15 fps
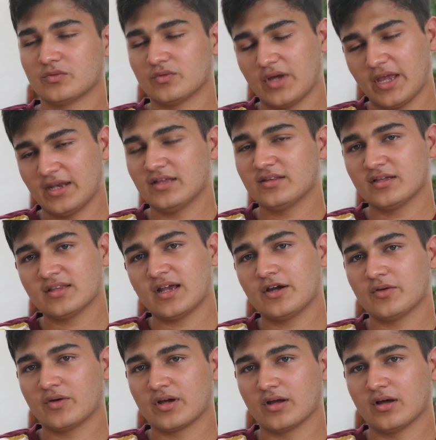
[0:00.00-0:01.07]
anything that
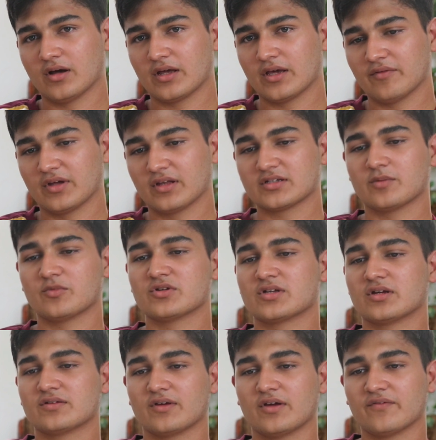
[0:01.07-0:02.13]
you're giving. Suppose
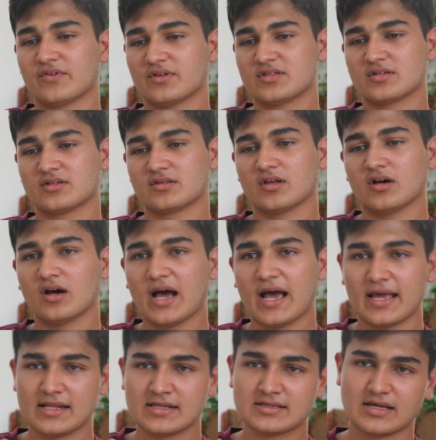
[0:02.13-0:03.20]
if it's the
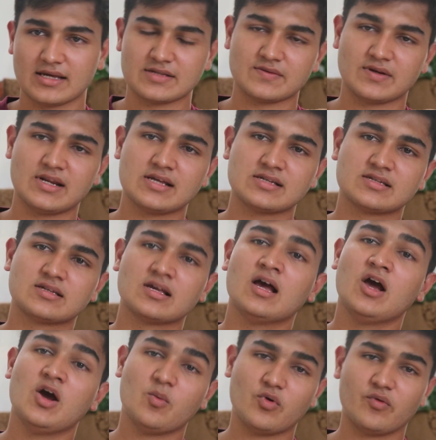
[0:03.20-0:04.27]
IELTS as well as
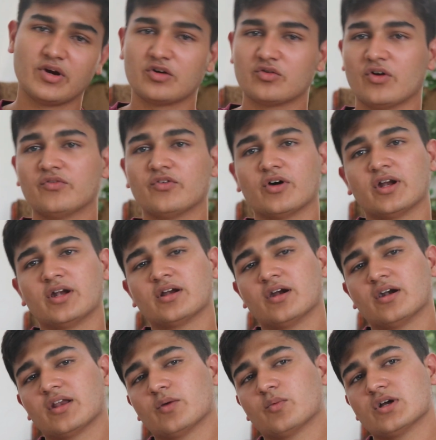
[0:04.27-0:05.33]
moving to a foreign
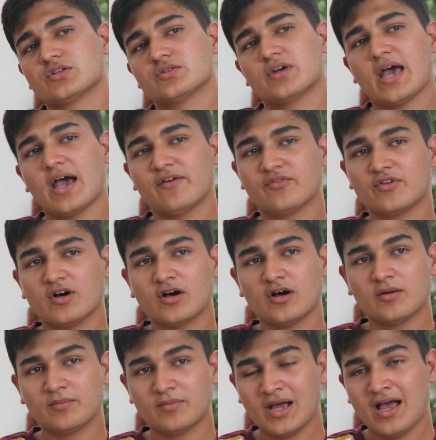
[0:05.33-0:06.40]
country, one should have
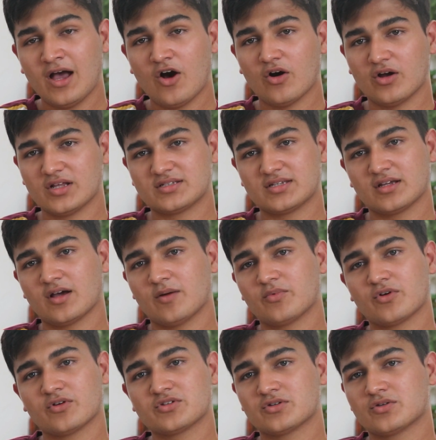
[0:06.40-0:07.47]
a holistic
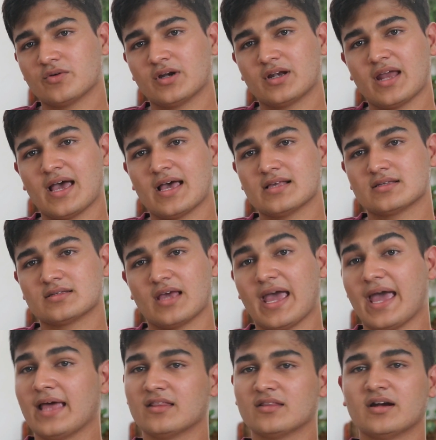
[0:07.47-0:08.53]
approach to it, as
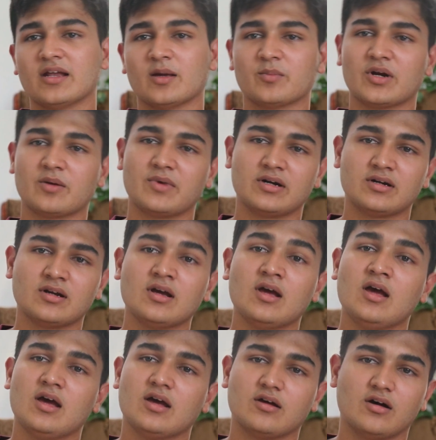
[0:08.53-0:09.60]
and the temperament
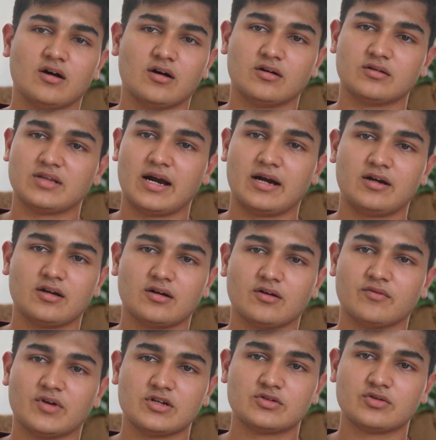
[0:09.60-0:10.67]
that
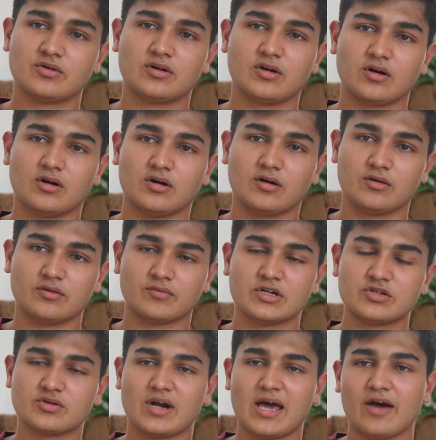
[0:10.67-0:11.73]
one should
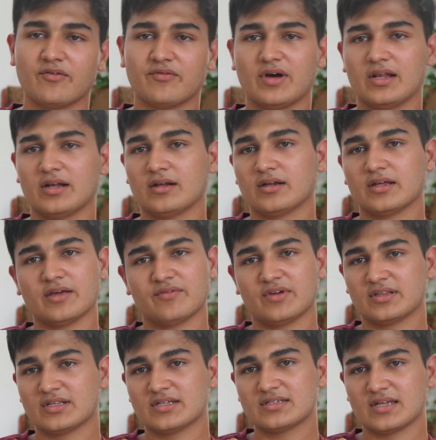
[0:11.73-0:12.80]
have while
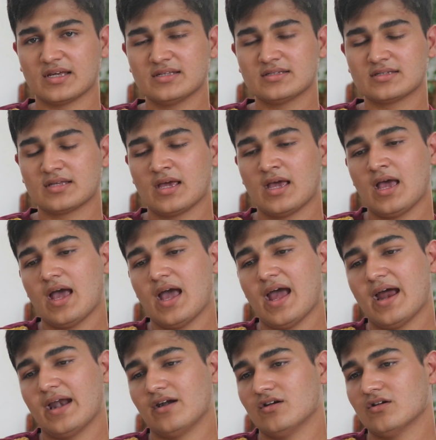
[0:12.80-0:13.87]
giving these tests.
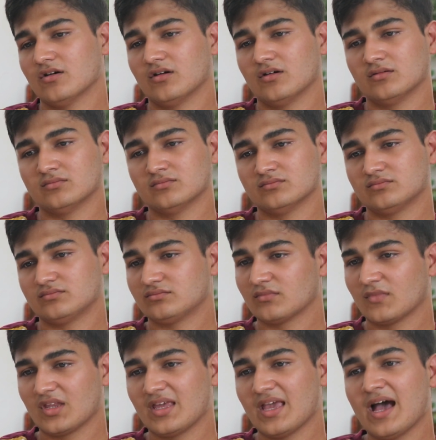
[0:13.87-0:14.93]
And
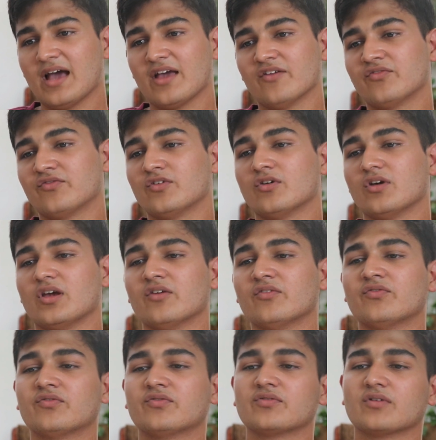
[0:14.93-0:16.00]
if